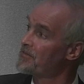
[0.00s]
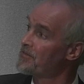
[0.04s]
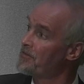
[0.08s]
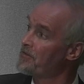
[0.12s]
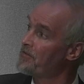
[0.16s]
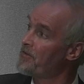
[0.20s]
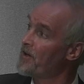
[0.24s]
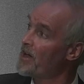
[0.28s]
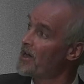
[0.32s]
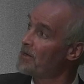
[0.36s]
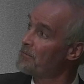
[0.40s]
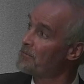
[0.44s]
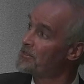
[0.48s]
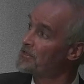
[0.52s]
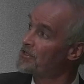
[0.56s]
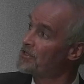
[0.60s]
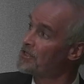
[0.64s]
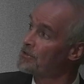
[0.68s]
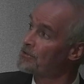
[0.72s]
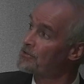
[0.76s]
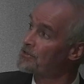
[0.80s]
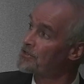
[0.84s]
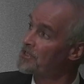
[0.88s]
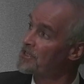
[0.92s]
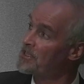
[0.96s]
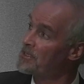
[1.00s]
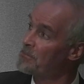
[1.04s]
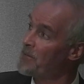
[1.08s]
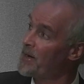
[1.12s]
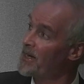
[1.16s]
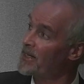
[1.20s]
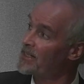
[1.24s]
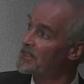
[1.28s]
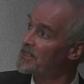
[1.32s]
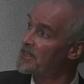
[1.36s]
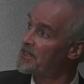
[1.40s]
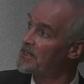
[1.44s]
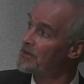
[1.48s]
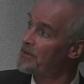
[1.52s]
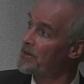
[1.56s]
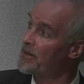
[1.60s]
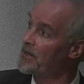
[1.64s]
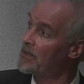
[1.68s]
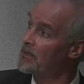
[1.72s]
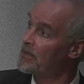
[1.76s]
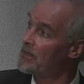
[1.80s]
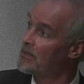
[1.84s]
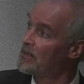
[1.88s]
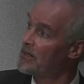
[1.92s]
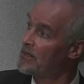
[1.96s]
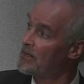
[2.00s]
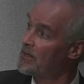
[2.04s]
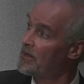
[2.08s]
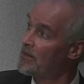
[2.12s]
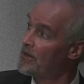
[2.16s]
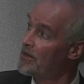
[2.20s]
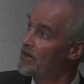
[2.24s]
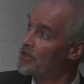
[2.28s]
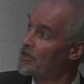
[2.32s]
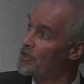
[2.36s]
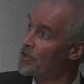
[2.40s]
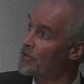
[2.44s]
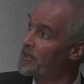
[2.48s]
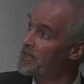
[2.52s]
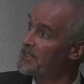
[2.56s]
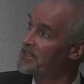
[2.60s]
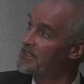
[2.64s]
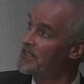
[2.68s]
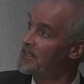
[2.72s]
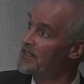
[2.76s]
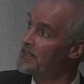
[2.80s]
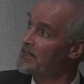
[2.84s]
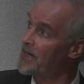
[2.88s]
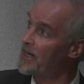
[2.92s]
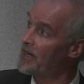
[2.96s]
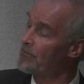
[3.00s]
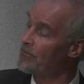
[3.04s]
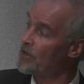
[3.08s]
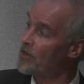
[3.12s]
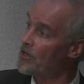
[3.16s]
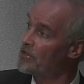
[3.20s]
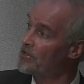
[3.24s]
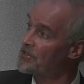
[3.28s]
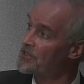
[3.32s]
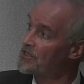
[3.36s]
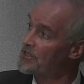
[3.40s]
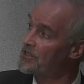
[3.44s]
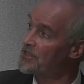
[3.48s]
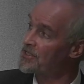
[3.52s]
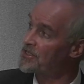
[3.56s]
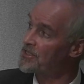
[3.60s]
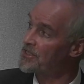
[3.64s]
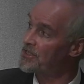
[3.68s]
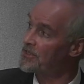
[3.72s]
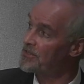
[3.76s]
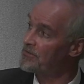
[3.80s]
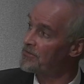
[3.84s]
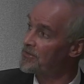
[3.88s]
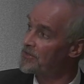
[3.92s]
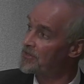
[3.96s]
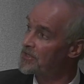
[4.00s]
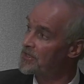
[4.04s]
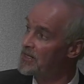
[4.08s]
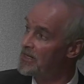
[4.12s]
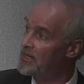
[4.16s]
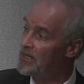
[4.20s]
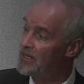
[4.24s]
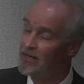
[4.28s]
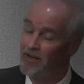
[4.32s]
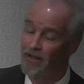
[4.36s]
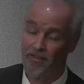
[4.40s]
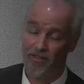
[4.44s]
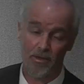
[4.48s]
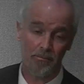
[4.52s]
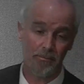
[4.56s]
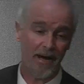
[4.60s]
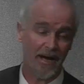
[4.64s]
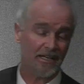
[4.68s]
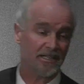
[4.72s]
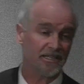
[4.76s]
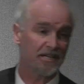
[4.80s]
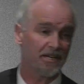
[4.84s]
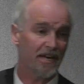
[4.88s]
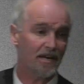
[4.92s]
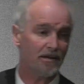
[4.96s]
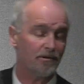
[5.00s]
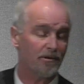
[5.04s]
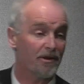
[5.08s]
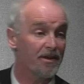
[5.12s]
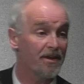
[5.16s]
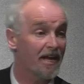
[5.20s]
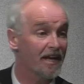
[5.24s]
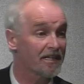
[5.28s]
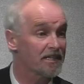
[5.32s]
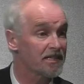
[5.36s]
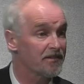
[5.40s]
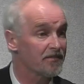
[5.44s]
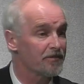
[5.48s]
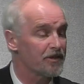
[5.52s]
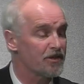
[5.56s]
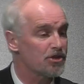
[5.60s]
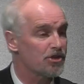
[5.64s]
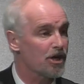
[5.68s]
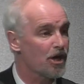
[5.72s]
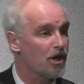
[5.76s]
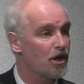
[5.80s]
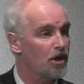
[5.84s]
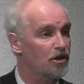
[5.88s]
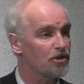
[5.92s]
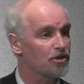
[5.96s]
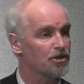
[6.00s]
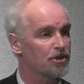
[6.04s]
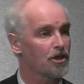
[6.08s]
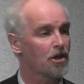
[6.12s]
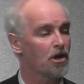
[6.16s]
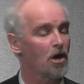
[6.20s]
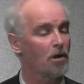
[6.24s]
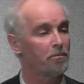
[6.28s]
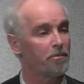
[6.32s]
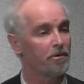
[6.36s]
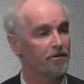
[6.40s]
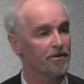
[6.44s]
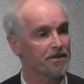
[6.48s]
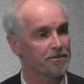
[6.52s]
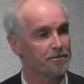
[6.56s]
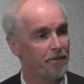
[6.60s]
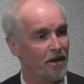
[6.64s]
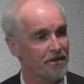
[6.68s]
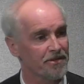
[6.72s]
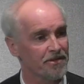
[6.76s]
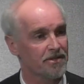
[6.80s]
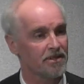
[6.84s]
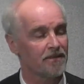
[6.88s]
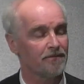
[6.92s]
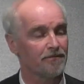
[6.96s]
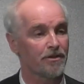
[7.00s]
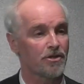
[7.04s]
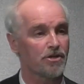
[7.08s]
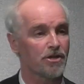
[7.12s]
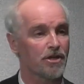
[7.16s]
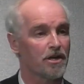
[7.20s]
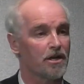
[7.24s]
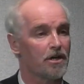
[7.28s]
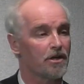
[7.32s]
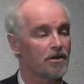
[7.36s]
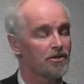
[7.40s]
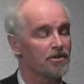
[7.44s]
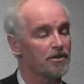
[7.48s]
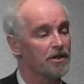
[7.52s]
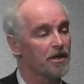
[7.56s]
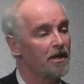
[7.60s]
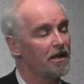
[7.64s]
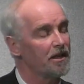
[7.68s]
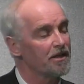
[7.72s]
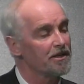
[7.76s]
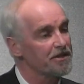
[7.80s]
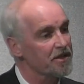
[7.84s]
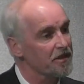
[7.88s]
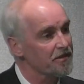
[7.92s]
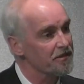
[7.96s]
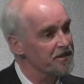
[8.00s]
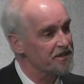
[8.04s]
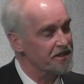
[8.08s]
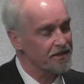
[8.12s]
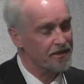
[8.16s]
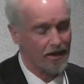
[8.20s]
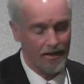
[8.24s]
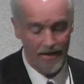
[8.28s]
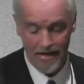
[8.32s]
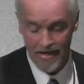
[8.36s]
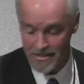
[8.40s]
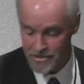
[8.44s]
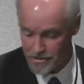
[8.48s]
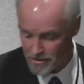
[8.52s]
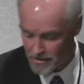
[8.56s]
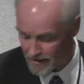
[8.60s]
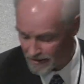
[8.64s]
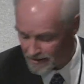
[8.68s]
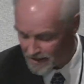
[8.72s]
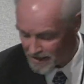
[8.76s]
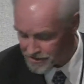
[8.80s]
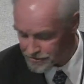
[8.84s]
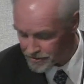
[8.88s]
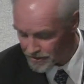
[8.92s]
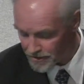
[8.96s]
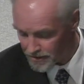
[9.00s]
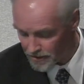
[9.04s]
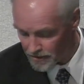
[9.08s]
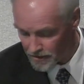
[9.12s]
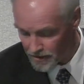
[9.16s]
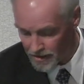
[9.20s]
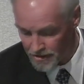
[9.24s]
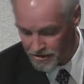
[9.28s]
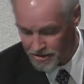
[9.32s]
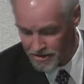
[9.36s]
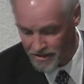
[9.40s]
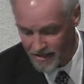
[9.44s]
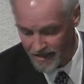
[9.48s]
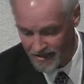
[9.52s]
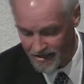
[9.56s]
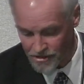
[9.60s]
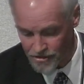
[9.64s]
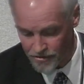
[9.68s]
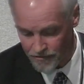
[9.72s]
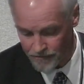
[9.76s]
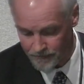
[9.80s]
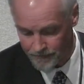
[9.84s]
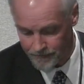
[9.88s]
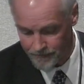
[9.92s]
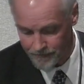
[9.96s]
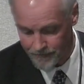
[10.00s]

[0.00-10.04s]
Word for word: the fibers and you'll see the bacteria accreting down onto the surface. The bacteria are negatively charged, copper is positively charged, so there's an elect electrical attraction.